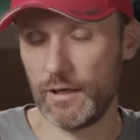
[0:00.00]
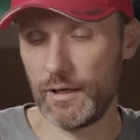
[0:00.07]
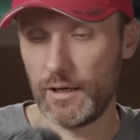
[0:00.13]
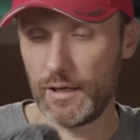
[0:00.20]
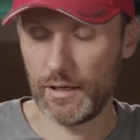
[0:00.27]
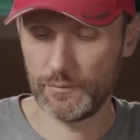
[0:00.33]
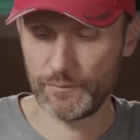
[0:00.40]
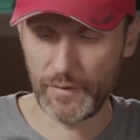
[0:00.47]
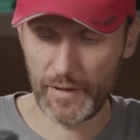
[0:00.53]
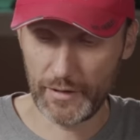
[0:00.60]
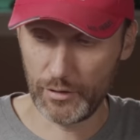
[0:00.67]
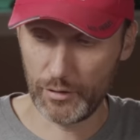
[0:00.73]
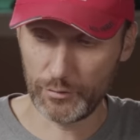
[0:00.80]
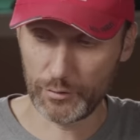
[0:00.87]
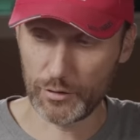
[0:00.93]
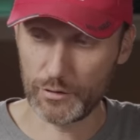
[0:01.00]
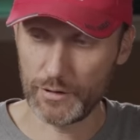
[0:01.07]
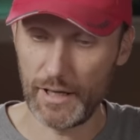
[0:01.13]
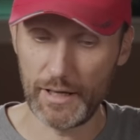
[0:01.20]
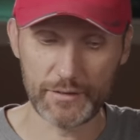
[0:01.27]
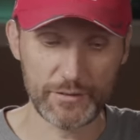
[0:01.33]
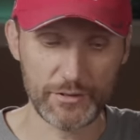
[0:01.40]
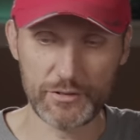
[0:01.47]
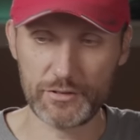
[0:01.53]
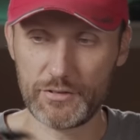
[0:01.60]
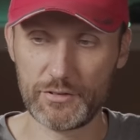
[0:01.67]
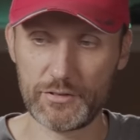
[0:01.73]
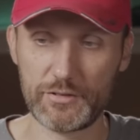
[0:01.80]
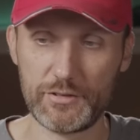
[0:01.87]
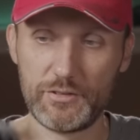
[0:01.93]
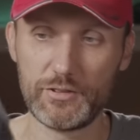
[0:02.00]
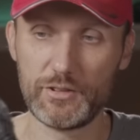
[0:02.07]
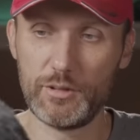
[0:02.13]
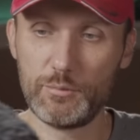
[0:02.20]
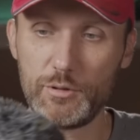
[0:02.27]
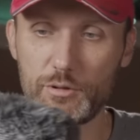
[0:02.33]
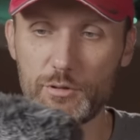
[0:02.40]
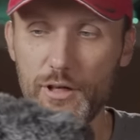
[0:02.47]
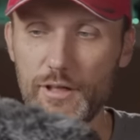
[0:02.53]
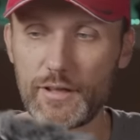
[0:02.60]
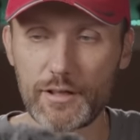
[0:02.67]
Um, and overall, yeah, this is this is going to be great.